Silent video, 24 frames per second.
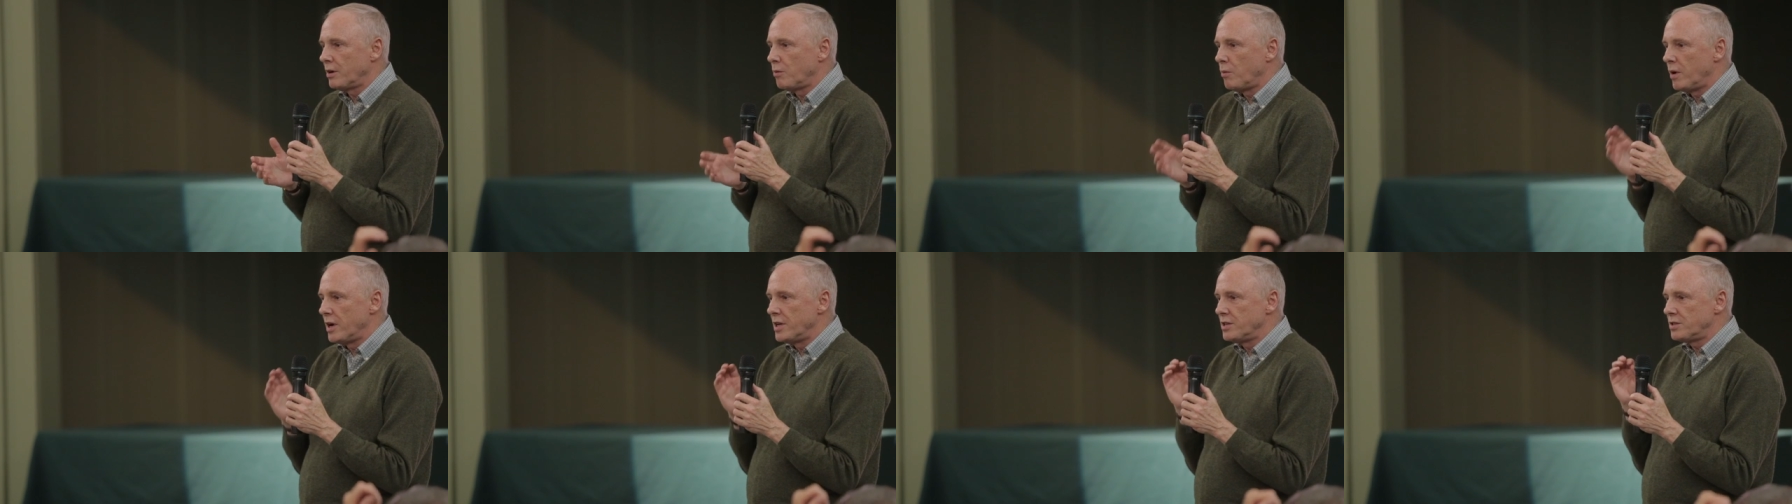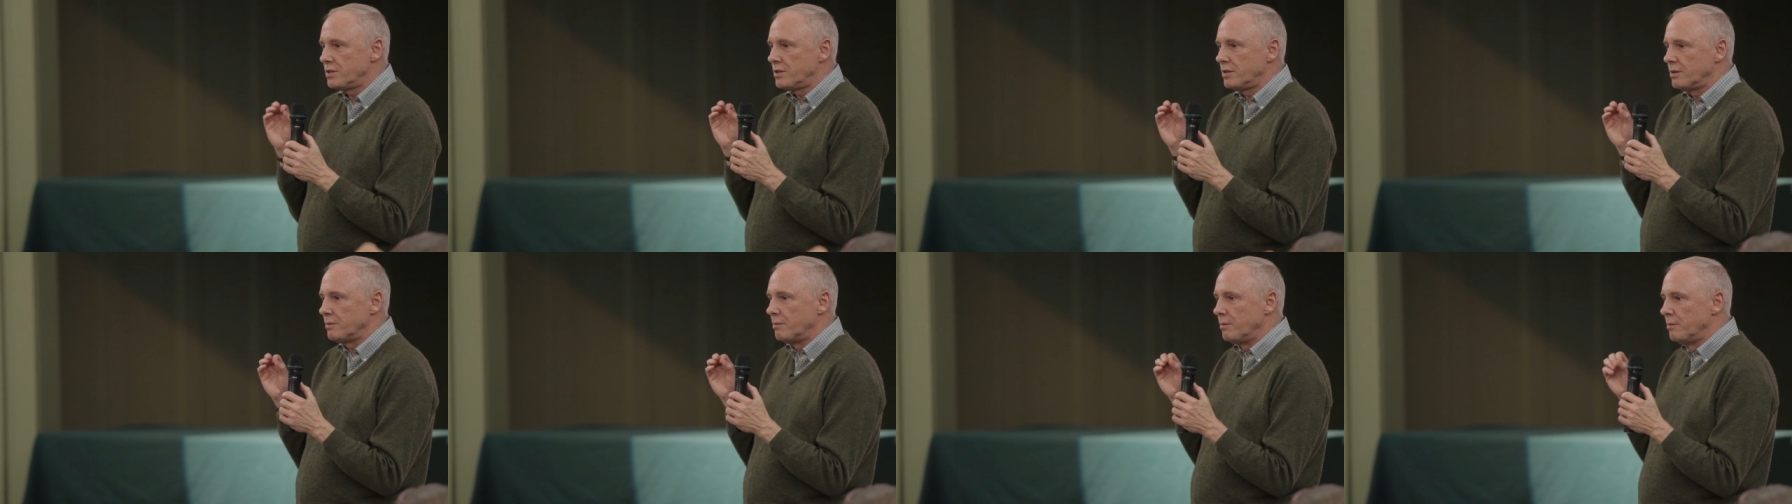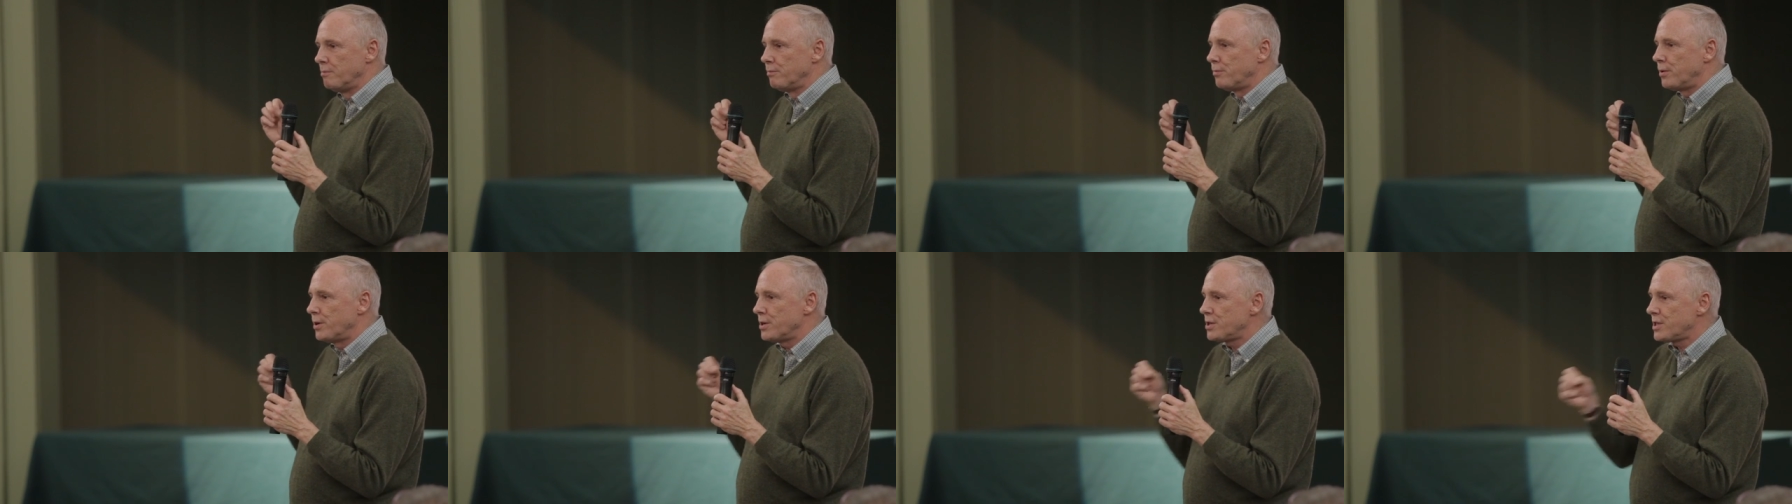at ways to
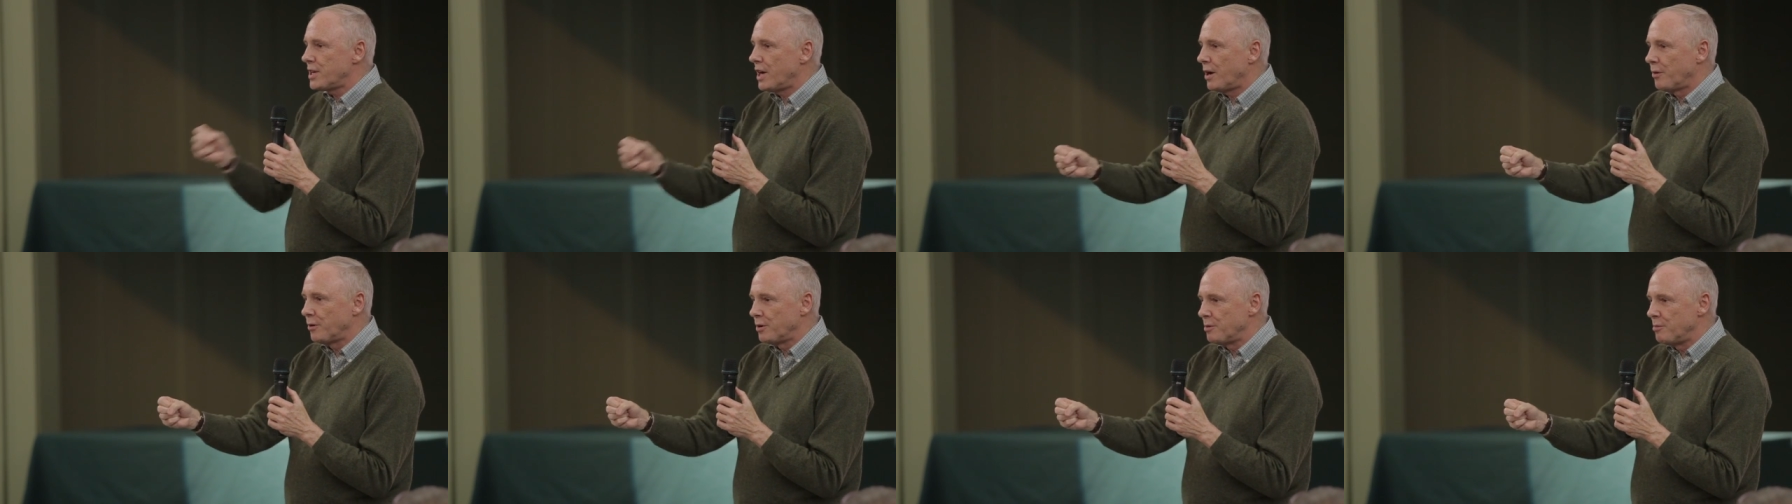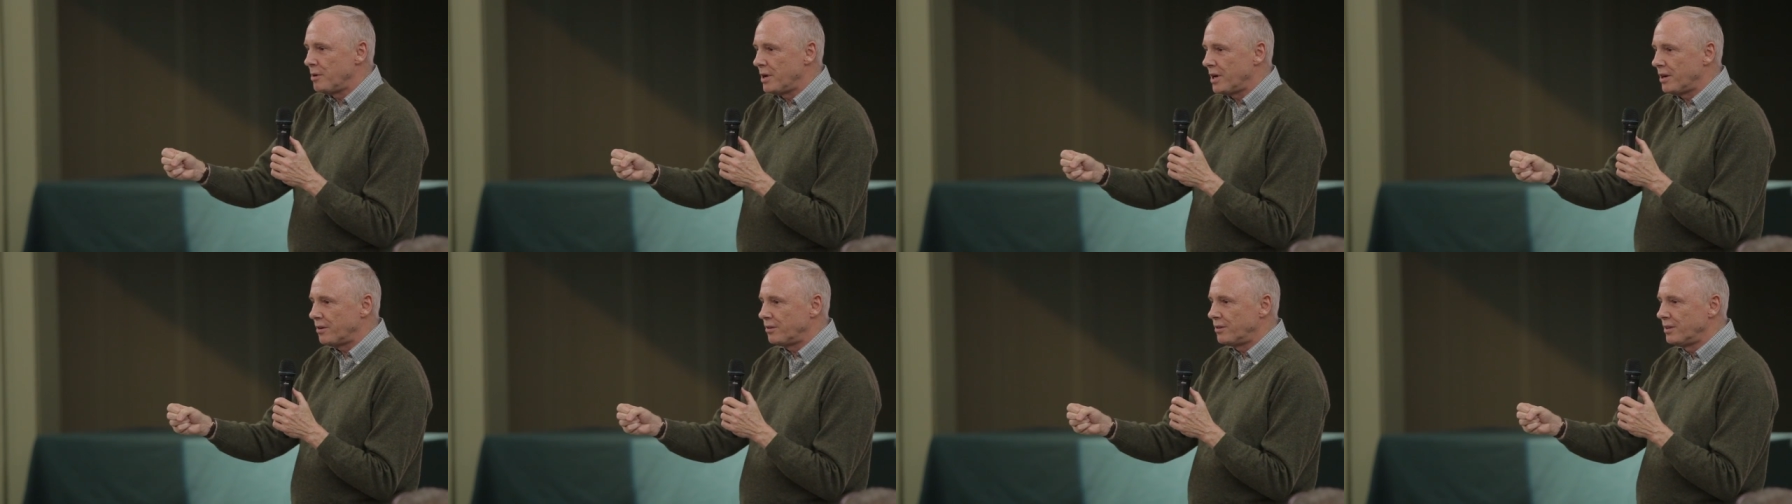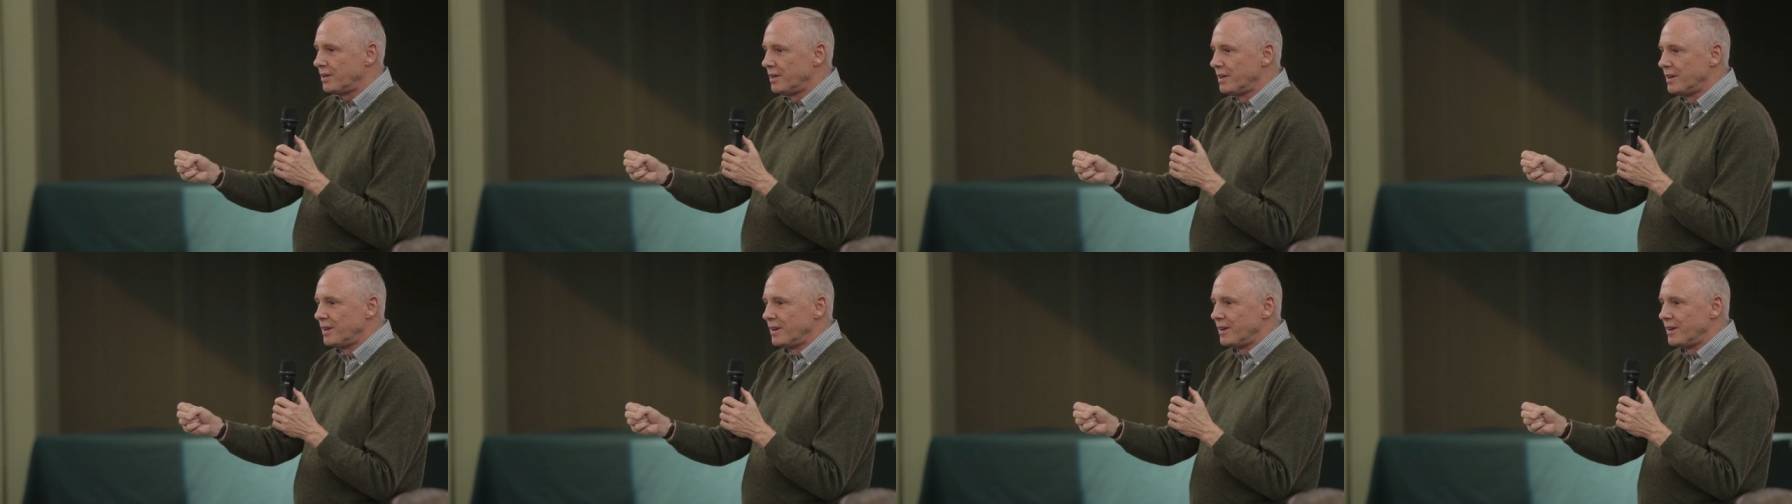push Outward Bound